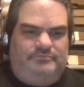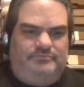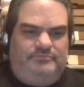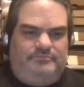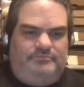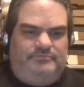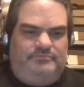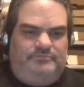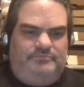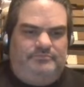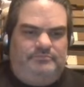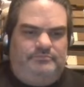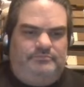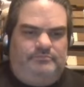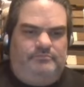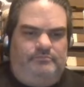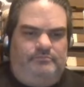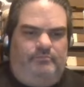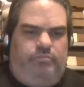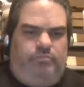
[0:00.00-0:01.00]

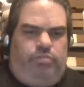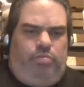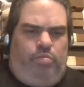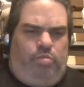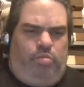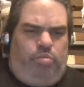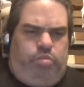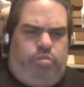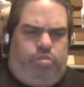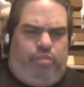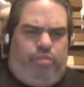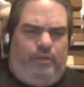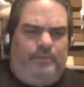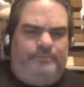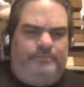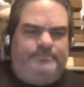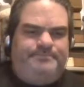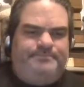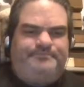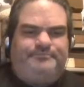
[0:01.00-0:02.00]

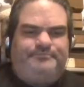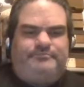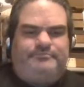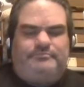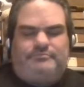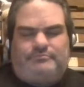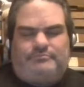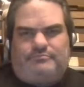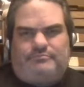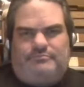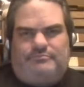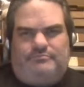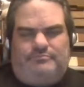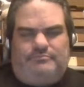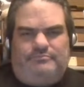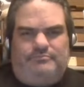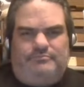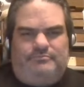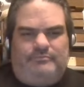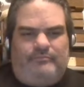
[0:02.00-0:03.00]

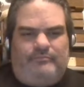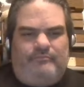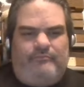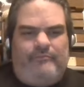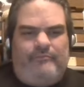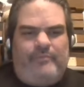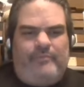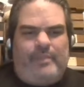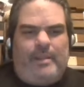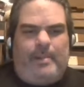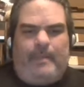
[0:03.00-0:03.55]
The person shown says nothing.